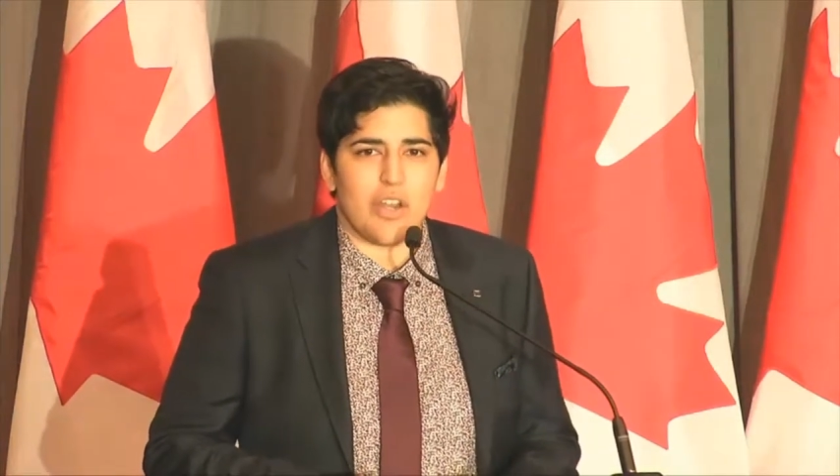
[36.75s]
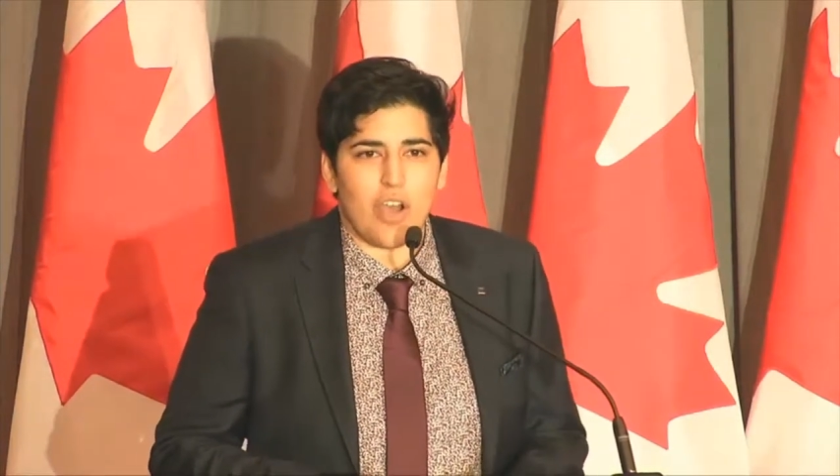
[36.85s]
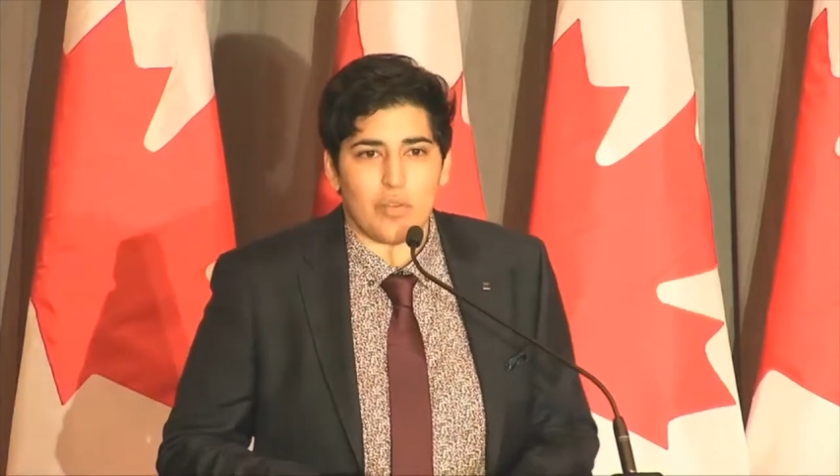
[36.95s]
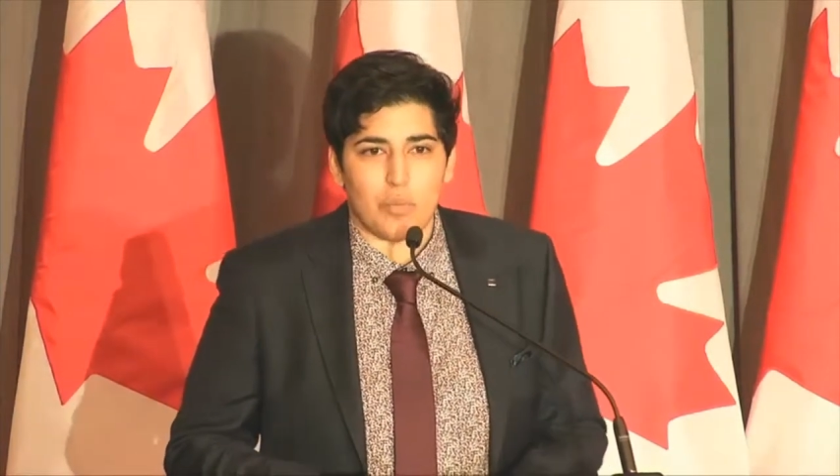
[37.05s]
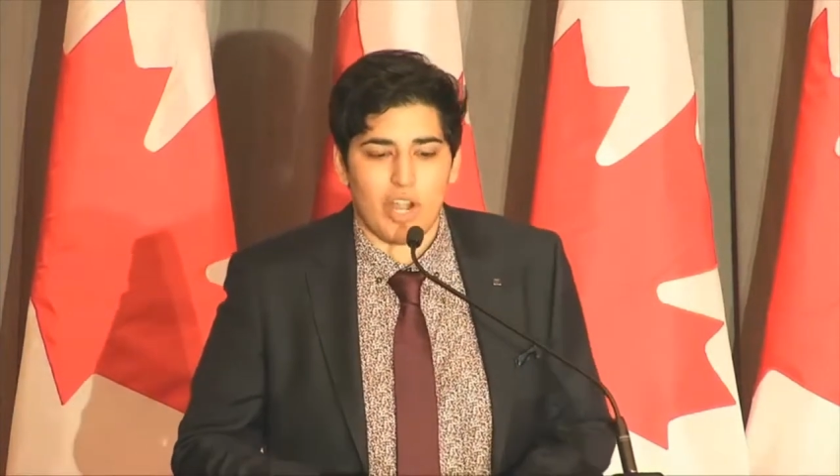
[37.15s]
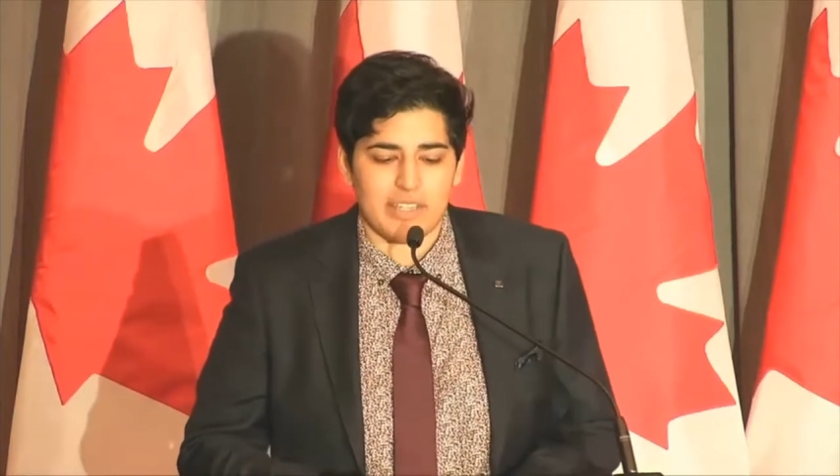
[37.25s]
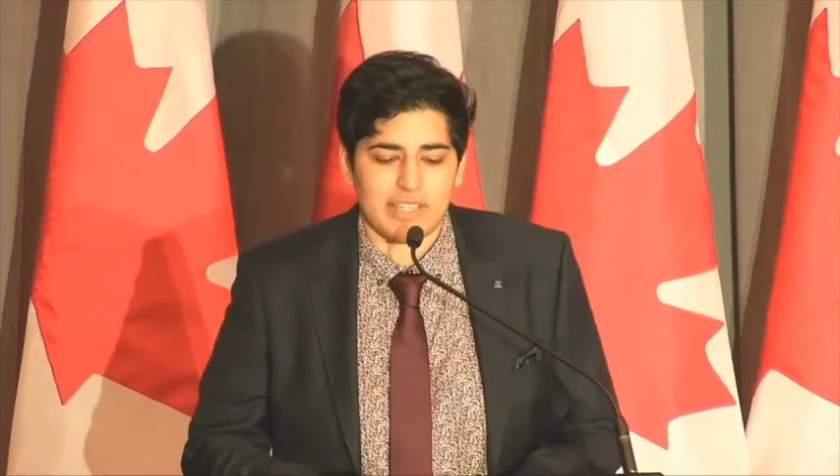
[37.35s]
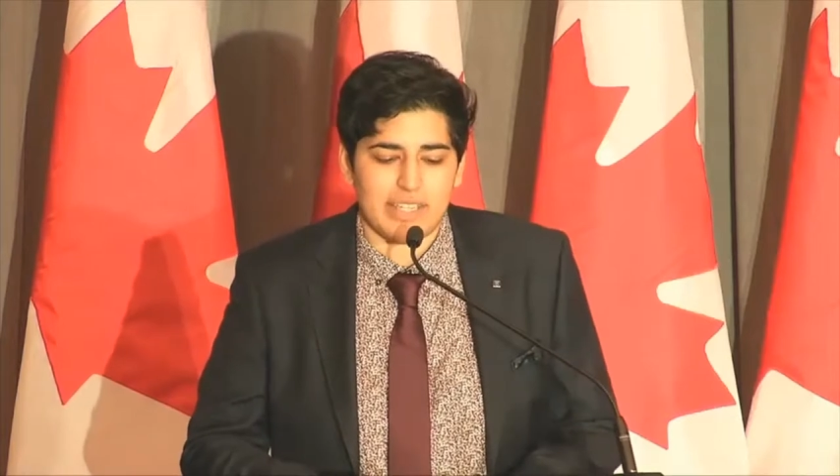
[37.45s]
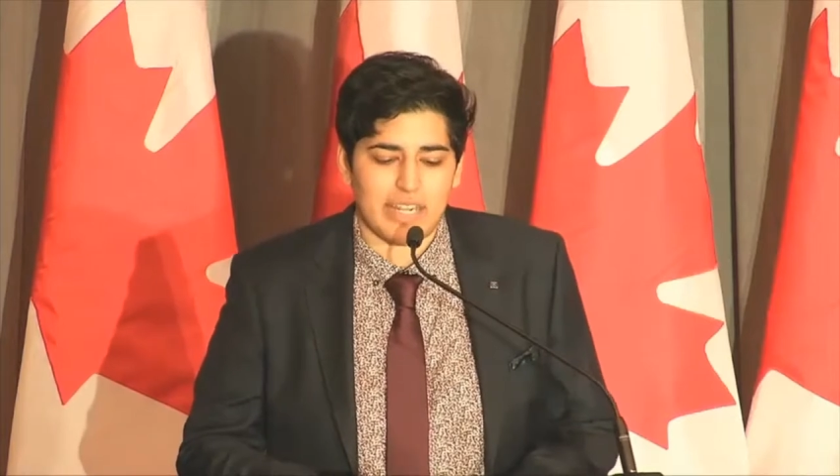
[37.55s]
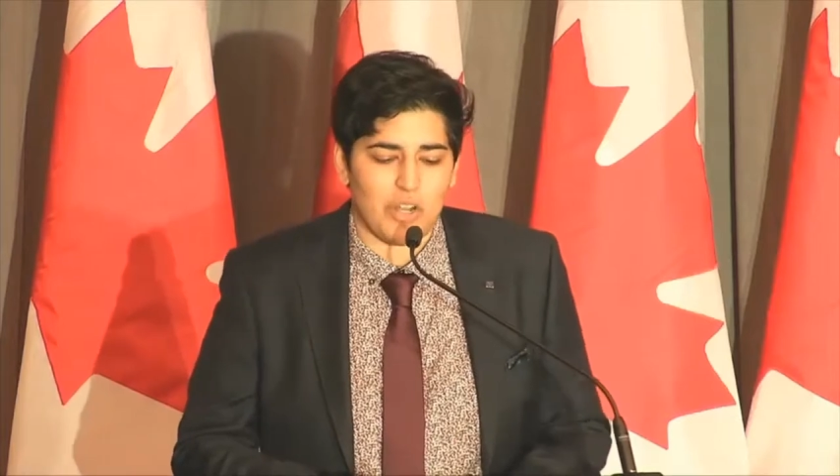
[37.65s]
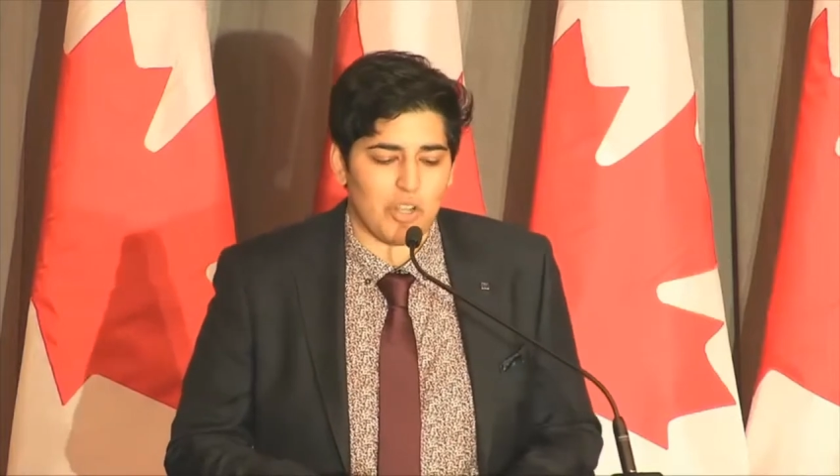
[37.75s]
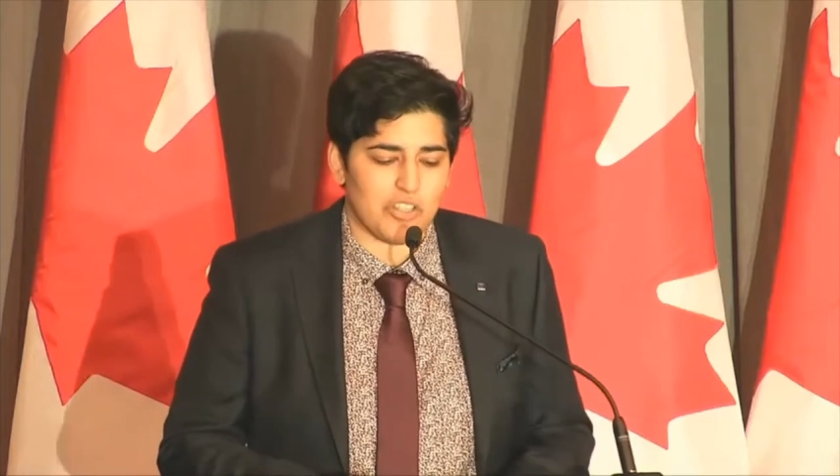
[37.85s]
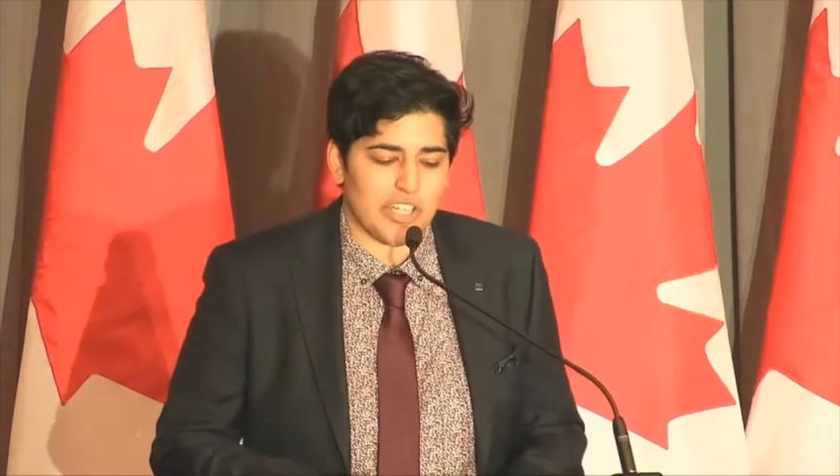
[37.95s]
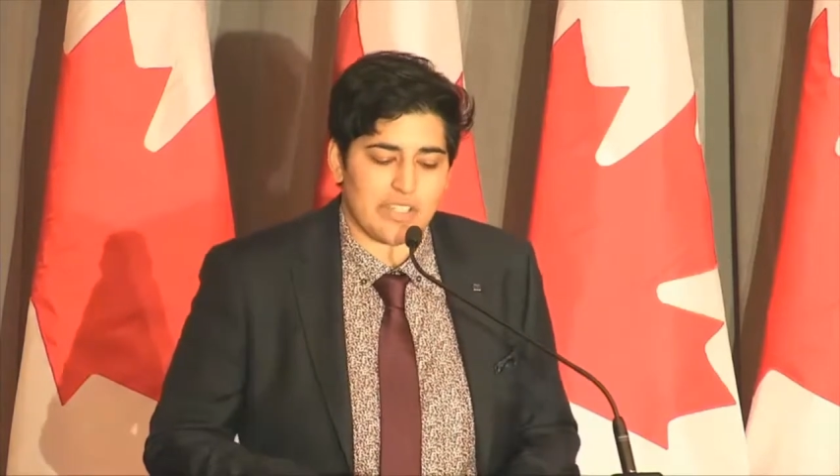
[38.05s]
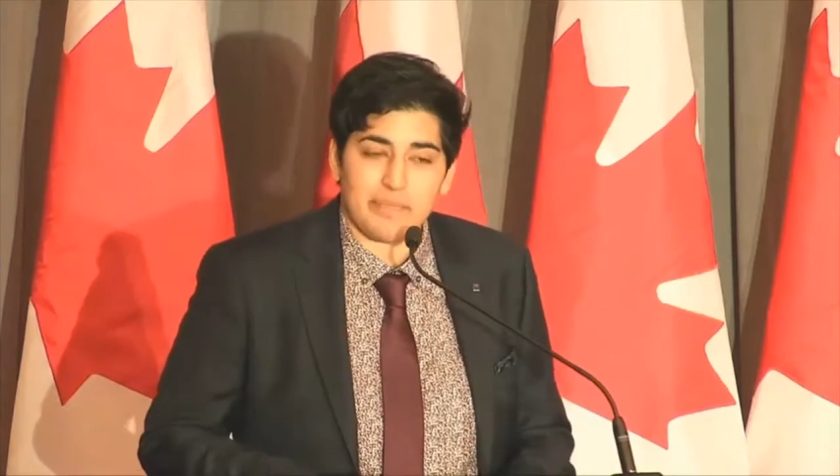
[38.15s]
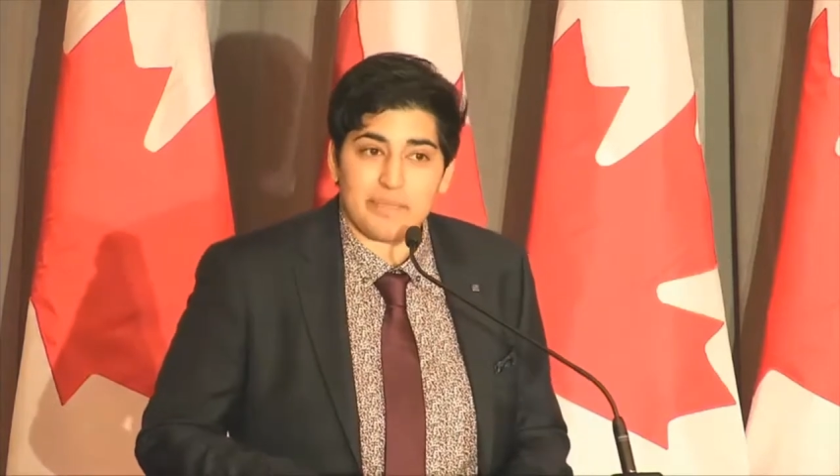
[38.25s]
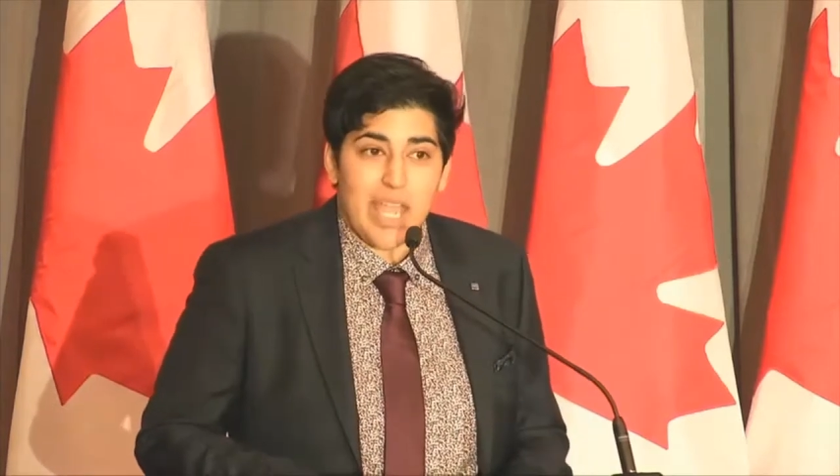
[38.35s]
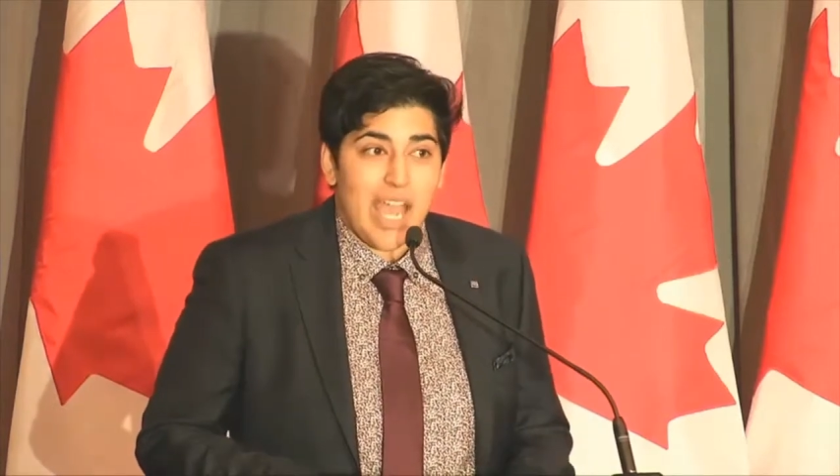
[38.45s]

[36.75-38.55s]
novel process technologies.